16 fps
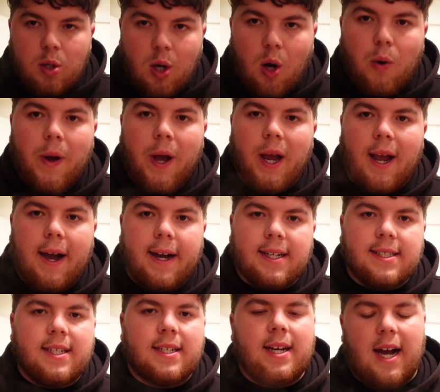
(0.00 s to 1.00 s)
okay
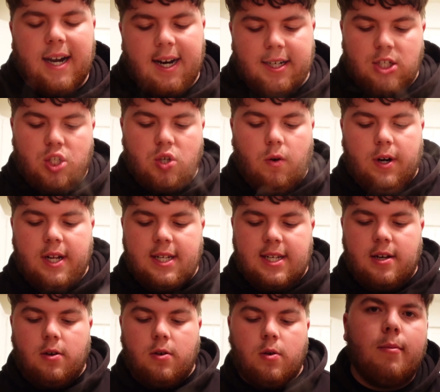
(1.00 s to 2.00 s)
guys, I got a story to
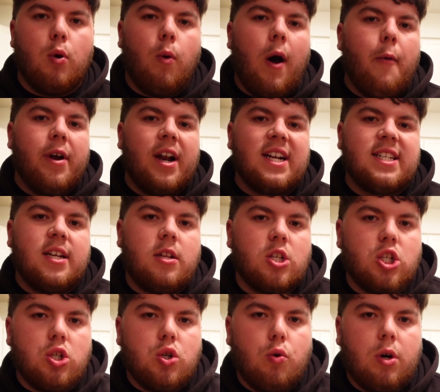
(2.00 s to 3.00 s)
tell, but why would I tell
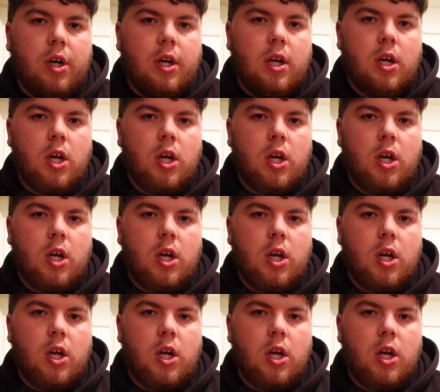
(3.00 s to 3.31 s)
a story